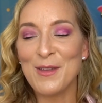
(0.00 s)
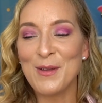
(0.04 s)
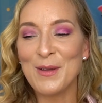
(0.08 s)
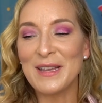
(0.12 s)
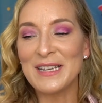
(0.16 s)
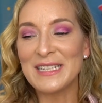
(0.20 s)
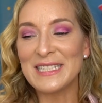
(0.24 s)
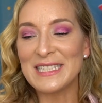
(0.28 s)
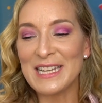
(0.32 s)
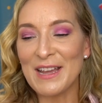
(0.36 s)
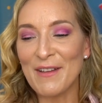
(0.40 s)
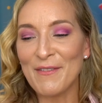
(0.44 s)
You
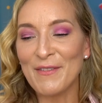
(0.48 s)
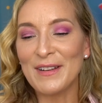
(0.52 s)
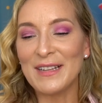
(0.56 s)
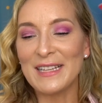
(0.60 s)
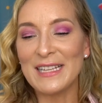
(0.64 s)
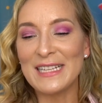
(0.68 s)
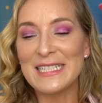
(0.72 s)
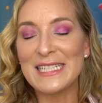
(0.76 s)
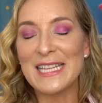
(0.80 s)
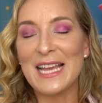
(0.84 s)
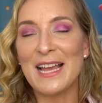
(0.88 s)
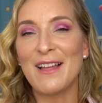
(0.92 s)
can
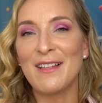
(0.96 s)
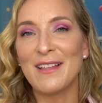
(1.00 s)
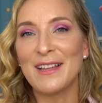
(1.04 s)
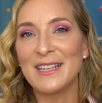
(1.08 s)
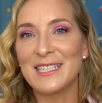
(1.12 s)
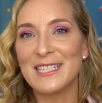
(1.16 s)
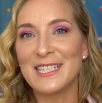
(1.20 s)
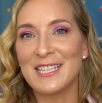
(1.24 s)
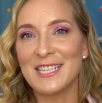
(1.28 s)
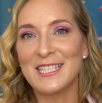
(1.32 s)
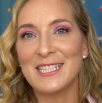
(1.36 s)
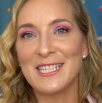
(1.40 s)
definitely tell
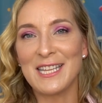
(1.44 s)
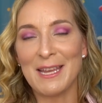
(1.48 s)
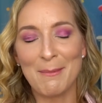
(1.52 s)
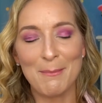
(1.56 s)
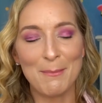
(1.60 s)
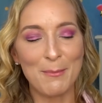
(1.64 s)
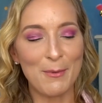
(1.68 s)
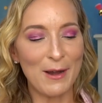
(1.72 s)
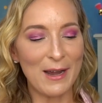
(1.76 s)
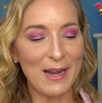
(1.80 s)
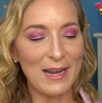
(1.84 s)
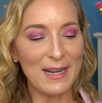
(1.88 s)
it's the
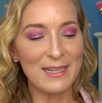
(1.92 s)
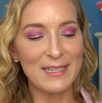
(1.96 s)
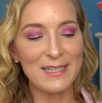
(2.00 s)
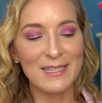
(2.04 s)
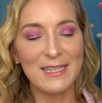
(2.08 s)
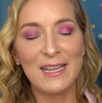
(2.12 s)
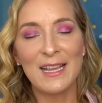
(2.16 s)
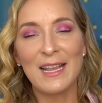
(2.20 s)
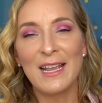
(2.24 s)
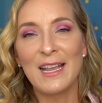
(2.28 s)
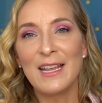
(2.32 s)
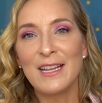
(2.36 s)
same brand.
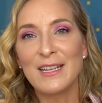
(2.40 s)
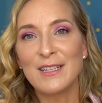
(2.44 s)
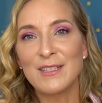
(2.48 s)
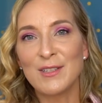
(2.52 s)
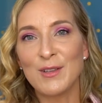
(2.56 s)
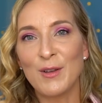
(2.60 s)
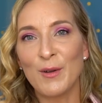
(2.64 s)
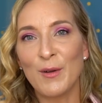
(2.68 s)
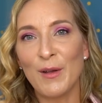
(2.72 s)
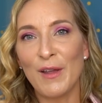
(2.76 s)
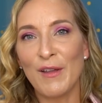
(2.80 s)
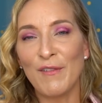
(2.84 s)

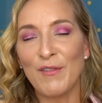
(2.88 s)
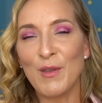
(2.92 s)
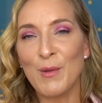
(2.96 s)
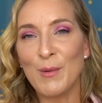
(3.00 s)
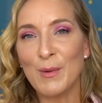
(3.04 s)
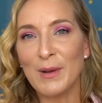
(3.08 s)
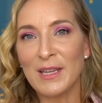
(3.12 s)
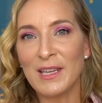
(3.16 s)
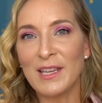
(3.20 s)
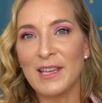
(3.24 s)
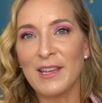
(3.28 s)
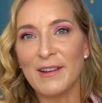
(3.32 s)
So if you
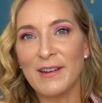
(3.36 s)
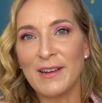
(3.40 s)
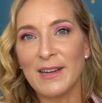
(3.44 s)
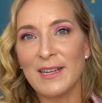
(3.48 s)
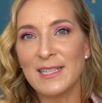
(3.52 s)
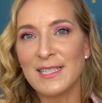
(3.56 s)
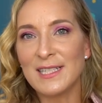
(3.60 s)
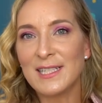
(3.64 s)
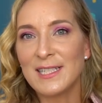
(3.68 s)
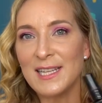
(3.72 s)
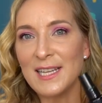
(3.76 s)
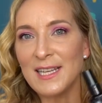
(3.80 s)
were
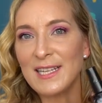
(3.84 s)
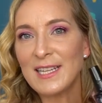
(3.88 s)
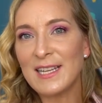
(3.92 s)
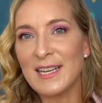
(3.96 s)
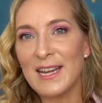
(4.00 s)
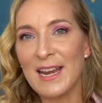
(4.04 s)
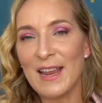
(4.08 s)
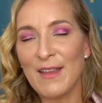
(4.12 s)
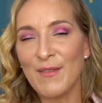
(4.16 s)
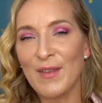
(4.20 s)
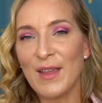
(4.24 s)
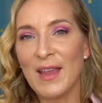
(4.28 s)
curious,
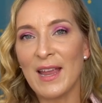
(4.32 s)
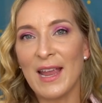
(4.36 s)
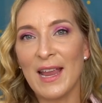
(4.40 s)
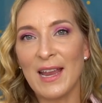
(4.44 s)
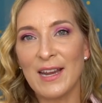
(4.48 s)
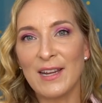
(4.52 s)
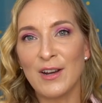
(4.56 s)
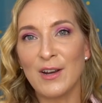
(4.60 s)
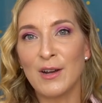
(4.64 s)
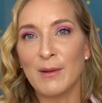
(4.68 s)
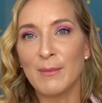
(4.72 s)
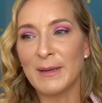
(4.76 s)
Skindinavia
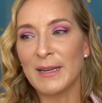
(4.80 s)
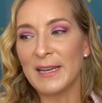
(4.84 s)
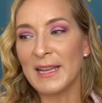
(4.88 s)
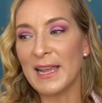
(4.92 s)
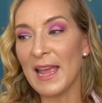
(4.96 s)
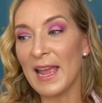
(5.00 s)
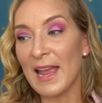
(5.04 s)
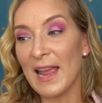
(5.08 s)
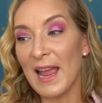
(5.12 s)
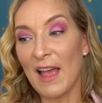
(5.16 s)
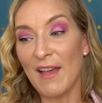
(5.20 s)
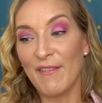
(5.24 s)
and Urban
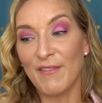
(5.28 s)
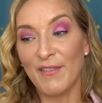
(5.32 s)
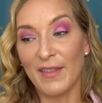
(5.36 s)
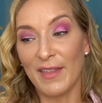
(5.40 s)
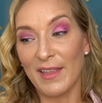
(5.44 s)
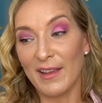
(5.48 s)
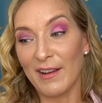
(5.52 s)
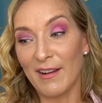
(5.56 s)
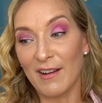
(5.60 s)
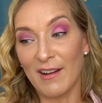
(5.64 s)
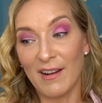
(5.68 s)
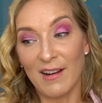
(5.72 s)
Decay I feel
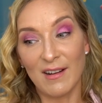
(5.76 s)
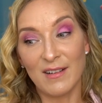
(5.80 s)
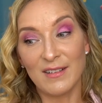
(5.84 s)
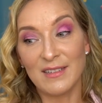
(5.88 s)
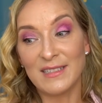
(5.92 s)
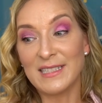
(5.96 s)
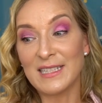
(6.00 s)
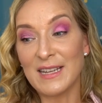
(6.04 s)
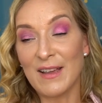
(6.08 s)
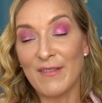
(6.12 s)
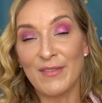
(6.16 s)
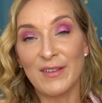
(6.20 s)
like are
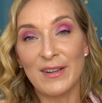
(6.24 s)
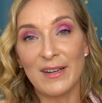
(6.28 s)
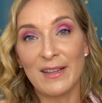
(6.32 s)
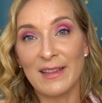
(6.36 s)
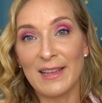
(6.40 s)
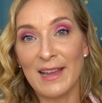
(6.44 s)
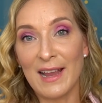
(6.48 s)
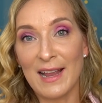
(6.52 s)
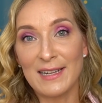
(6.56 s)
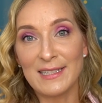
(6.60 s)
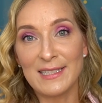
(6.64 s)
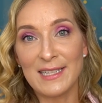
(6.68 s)

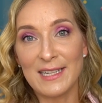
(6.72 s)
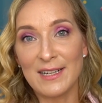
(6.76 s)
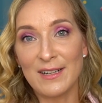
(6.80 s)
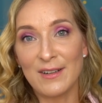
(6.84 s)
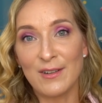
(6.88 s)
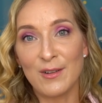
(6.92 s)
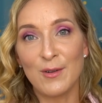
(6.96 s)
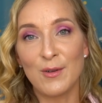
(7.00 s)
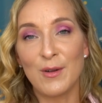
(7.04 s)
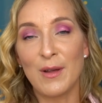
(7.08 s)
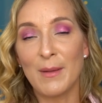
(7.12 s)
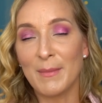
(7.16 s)
definitely
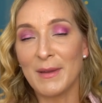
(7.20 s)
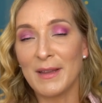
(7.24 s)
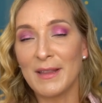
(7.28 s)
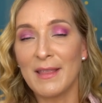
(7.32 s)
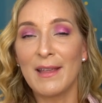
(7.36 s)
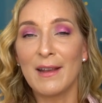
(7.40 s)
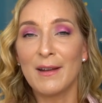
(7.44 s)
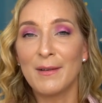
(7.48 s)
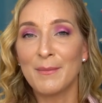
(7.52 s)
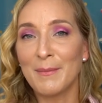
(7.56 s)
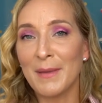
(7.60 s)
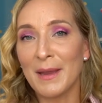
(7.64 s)
identical. I mean,
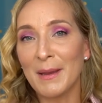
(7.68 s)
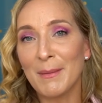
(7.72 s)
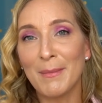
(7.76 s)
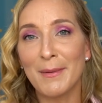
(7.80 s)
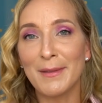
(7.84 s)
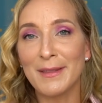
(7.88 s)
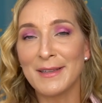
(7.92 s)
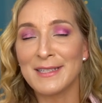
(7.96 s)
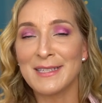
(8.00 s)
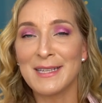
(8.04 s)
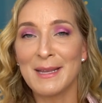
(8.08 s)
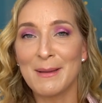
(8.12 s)
they're made
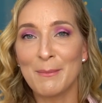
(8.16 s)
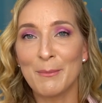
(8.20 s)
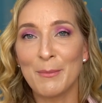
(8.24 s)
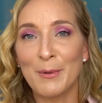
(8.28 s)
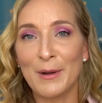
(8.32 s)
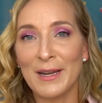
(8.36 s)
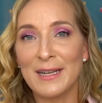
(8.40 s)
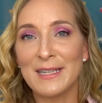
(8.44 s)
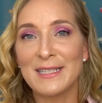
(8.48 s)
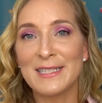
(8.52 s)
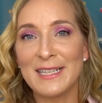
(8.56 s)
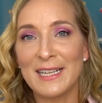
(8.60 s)
by the same
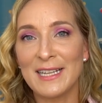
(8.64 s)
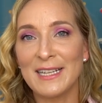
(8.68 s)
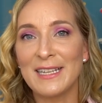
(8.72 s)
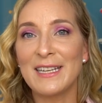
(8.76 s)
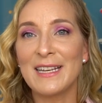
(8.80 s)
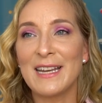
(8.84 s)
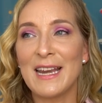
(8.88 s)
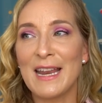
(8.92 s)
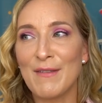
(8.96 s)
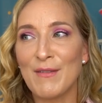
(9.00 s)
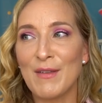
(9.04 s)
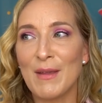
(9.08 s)
brand.
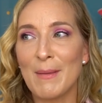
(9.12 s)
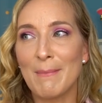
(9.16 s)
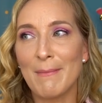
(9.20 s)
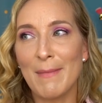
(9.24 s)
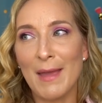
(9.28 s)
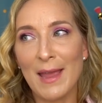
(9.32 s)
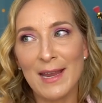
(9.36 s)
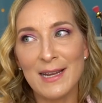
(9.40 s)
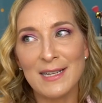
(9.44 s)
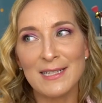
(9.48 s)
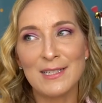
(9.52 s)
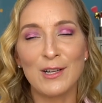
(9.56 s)
Skindinavia
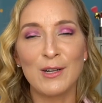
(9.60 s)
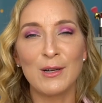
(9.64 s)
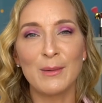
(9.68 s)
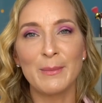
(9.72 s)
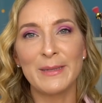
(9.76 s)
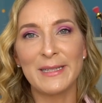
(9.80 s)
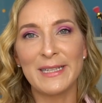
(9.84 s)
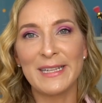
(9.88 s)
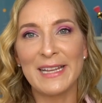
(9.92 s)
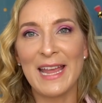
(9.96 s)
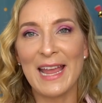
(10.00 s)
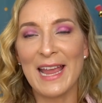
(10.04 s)
makes
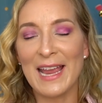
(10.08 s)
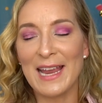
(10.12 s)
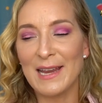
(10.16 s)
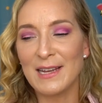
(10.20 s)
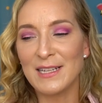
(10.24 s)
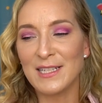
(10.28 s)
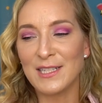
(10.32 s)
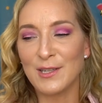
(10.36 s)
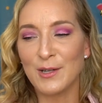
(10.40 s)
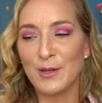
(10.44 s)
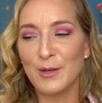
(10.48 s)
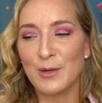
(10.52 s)
Urban
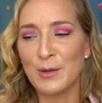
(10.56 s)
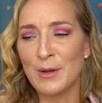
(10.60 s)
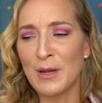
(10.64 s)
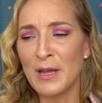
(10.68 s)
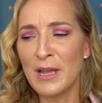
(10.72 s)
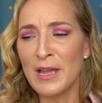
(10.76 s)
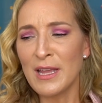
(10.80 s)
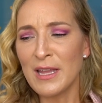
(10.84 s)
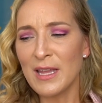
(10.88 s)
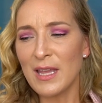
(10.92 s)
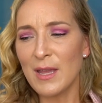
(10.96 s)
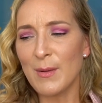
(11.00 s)
Decay, so
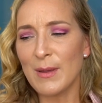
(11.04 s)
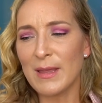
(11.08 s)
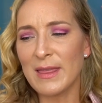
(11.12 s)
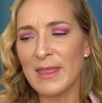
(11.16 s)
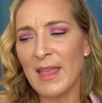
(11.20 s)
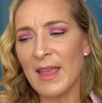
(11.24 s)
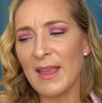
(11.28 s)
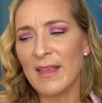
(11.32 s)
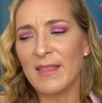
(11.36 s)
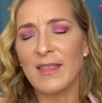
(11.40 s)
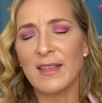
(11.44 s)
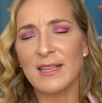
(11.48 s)
you would
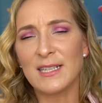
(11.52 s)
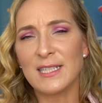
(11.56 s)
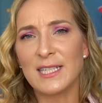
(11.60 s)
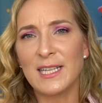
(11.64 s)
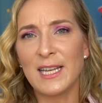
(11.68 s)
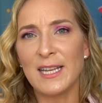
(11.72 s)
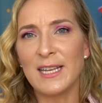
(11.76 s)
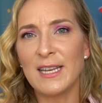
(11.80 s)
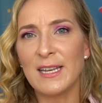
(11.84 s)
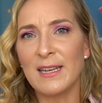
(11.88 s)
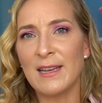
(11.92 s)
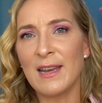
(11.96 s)
think that
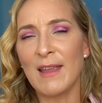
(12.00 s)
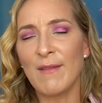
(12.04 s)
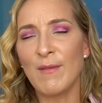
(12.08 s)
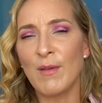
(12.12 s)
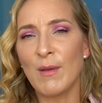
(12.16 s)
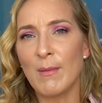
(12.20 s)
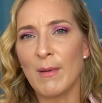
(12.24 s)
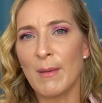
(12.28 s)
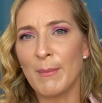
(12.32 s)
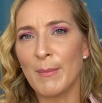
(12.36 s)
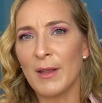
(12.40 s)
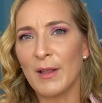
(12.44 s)

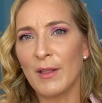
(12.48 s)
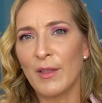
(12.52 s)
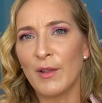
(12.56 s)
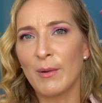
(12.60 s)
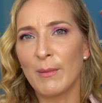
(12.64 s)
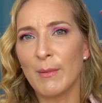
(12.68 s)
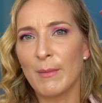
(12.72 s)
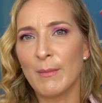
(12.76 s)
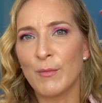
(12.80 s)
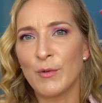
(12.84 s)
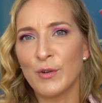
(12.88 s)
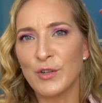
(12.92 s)
Skindinavia might be a
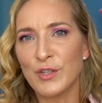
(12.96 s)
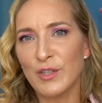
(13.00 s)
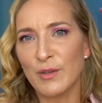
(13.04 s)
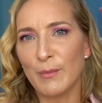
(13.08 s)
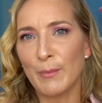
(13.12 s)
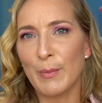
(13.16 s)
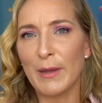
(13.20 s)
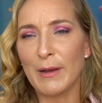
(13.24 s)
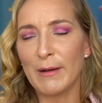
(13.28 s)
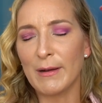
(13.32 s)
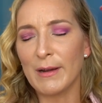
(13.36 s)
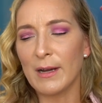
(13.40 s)
little bit more
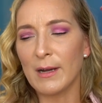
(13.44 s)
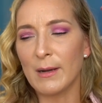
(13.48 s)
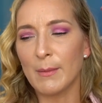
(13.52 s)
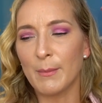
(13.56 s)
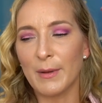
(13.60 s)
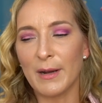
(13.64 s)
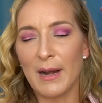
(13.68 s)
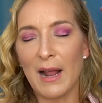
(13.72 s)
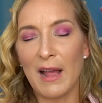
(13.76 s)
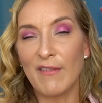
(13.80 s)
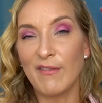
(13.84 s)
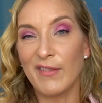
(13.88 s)
superior,
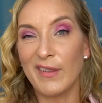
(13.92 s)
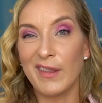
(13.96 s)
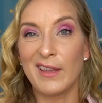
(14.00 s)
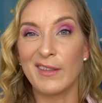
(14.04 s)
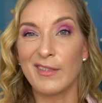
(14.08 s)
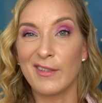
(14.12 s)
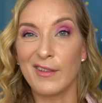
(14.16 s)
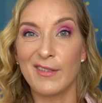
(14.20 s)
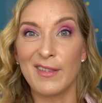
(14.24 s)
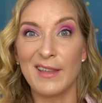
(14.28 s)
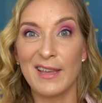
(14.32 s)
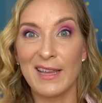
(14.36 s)
but I feel
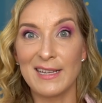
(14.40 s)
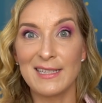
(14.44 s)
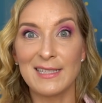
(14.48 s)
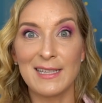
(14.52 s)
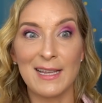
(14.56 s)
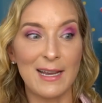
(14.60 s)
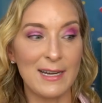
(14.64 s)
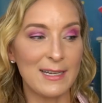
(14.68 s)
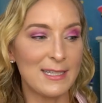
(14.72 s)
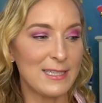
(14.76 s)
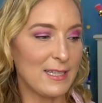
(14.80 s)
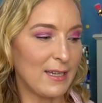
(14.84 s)
like they're the
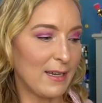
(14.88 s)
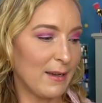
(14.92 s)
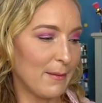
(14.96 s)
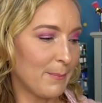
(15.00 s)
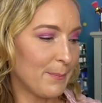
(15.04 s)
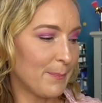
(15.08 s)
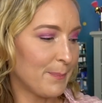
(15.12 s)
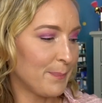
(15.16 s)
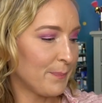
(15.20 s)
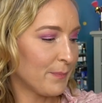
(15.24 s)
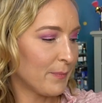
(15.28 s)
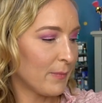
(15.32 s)
exact
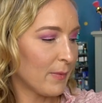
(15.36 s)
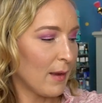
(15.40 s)
same.